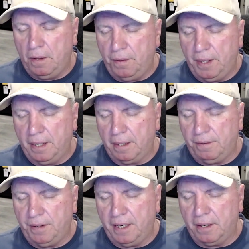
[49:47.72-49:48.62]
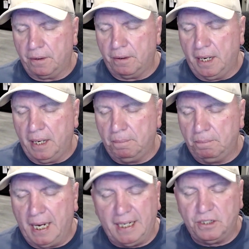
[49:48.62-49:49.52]
There, there, uh,
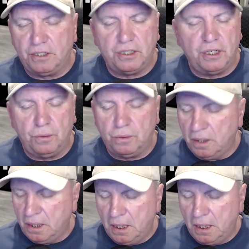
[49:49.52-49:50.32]
I just soon